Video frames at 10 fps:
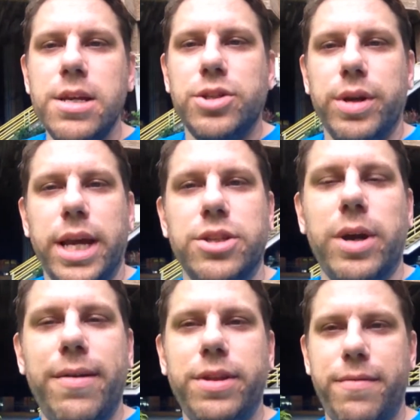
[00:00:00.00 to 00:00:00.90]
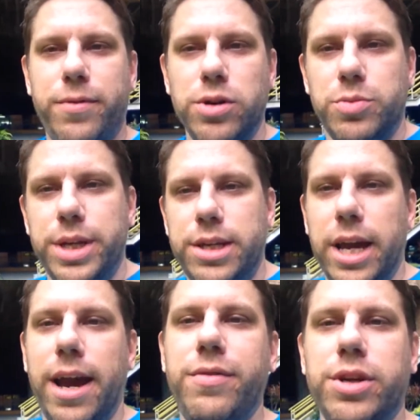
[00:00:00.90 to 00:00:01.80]
So again, so after that first week,
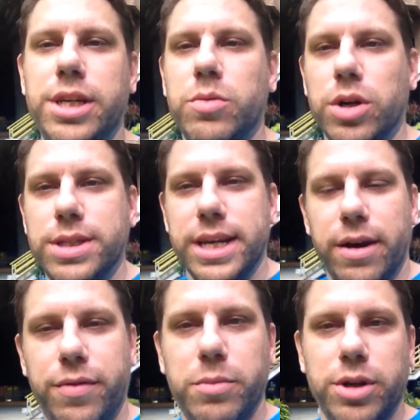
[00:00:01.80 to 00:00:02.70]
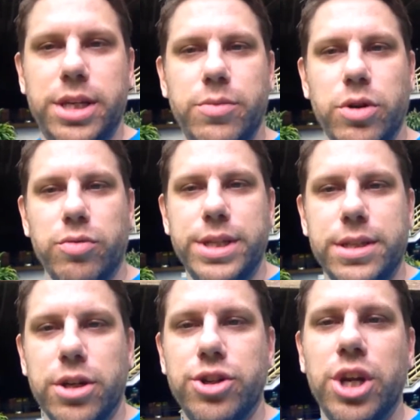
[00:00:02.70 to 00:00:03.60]
you have your keywords now from your keyword
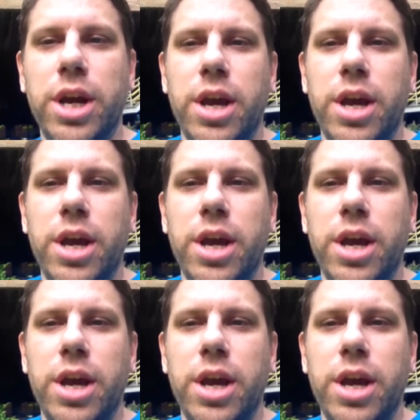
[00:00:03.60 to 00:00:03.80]
research,